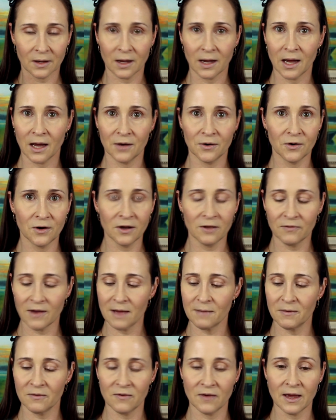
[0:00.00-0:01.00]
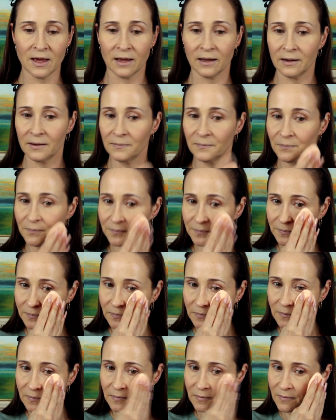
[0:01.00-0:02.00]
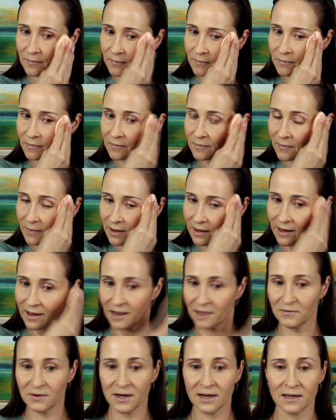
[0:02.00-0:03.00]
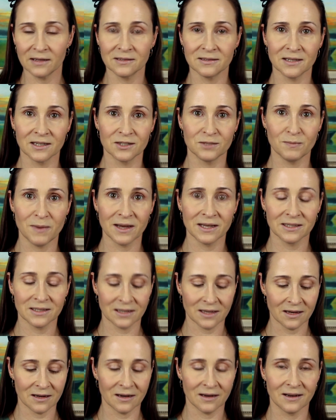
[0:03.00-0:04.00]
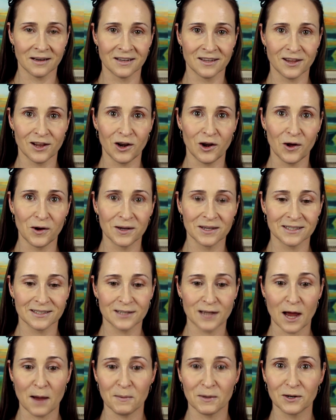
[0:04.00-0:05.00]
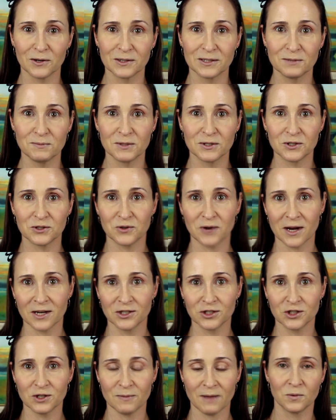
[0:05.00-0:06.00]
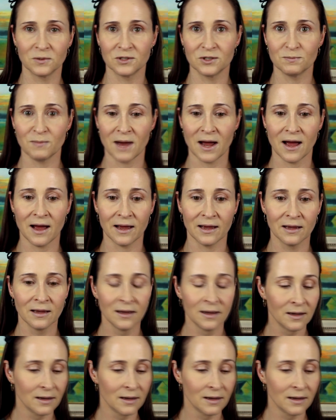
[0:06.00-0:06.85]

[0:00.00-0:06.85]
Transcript: I don't know if I'm a fan. I haven't had such matte skin in the longest time. It looks a bit strange to me, to my eye.